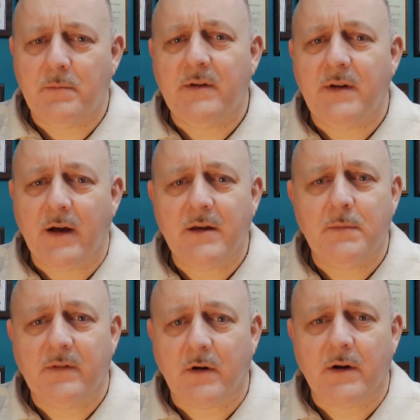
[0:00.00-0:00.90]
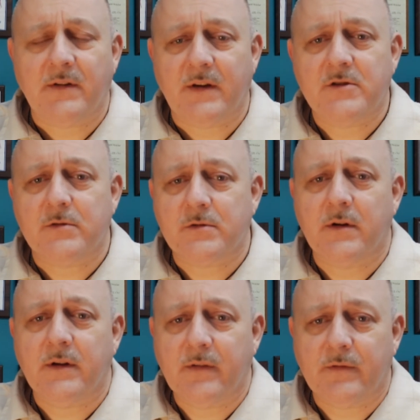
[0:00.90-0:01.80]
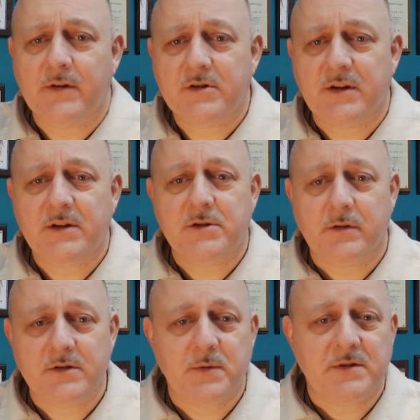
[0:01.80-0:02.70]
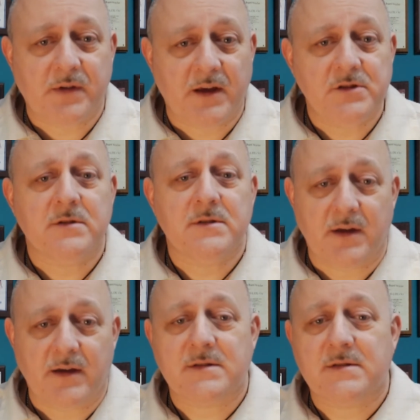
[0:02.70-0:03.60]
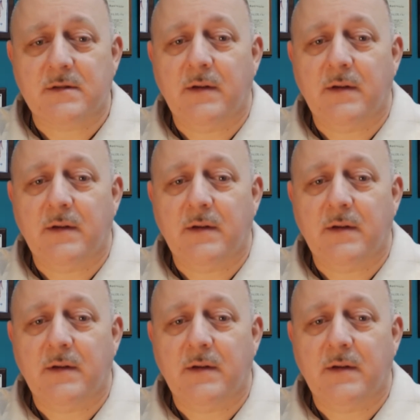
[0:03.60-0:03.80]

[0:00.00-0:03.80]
Bid documents, architectural drawings, finish schedule, and specifications, yes.